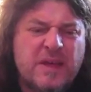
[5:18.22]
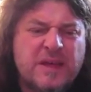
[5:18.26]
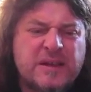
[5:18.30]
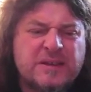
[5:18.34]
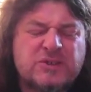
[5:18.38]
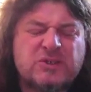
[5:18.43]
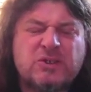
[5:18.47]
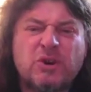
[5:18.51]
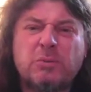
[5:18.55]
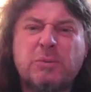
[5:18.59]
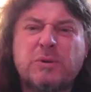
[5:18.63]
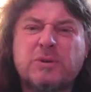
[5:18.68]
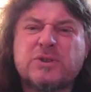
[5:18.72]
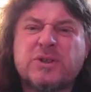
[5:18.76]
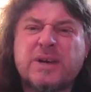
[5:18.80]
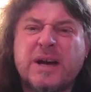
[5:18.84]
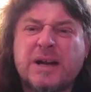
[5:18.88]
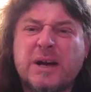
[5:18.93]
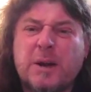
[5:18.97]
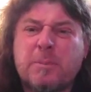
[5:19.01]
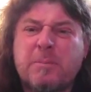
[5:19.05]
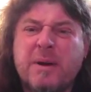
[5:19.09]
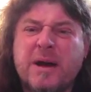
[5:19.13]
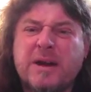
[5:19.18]
It's almost
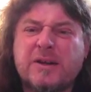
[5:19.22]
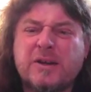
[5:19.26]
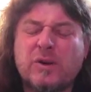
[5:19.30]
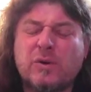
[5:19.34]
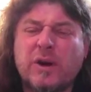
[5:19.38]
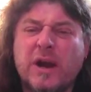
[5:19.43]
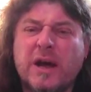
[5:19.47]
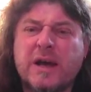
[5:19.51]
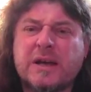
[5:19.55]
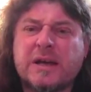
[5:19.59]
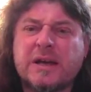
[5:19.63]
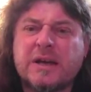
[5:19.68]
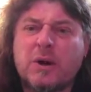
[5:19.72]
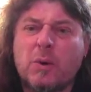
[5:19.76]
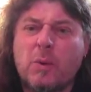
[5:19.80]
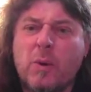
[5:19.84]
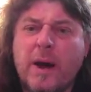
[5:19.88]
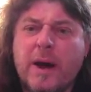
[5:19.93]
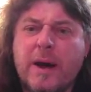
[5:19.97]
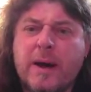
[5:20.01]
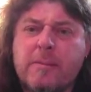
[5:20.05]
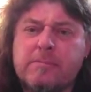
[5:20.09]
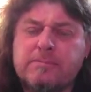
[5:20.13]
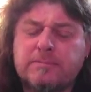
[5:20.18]
jalapeno-like in a
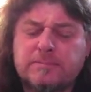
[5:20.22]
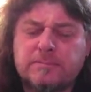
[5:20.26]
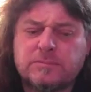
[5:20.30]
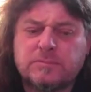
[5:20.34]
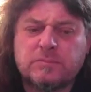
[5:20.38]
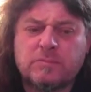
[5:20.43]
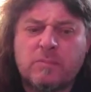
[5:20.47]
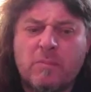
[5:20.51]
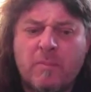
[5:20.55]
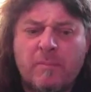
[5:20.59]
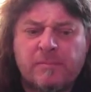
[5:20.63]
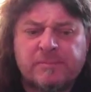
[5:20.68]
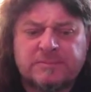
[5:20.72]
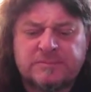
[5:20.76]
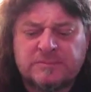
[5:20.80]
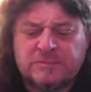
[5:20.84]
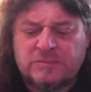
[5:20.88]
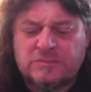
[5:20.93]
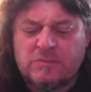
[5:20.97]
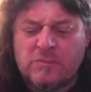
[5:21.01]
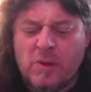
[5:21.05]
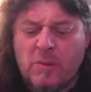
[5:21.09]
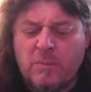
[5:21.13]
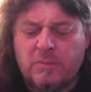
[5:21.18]
way,
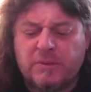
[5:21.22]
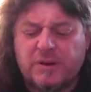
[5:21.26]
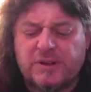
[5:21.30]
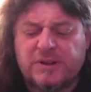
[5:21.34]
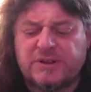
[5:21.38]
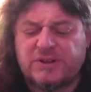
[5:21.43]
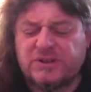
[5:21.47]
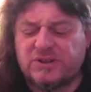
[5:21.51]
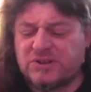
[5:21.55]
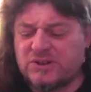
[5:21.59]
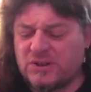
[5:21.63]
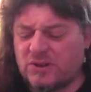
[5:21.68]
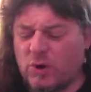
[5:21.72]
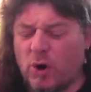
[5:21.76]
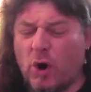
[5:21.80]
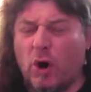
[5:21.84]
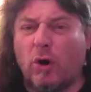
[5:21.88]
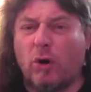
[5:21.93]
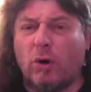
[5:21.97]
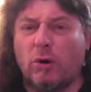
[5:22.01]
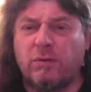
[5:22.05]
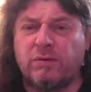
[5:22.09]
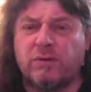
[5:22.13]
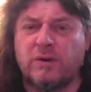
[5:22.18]
but this is an
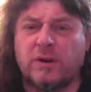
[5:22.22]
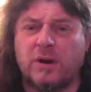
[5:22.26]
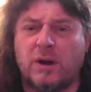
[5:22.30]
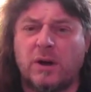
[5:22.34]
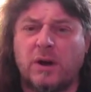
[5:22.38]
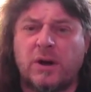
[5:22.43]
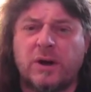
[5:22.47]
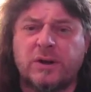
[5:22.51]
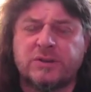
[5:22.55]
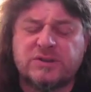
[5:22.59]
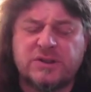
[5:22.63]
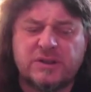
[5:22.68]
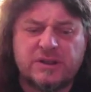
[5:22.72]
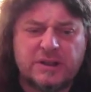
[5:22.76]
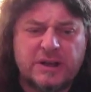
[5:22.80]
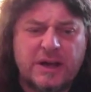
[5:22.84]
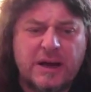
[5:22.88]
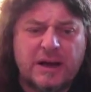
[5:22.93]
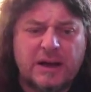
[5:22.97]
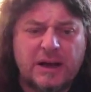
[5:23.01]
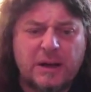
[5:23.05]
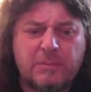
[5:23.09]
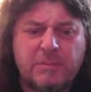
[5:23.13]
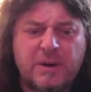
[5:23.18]
awful lot hotter than a
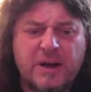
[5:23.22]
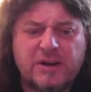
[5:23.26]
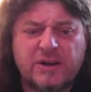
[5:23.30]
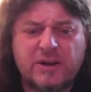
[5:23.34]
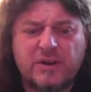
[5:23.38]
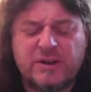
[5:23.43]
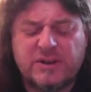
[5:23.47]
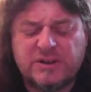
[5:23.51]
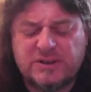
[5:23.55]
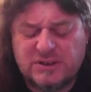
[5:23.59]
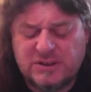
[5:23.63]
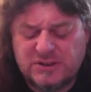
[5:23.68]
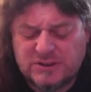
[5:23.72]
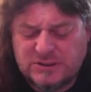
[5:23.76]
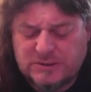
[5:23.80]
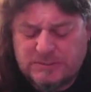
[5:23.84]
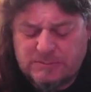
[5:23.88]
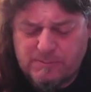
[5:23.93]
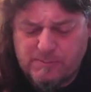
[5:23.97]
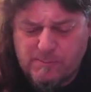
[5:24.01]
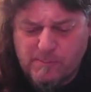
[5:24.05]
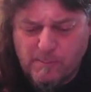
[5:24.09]
jalapeno. This is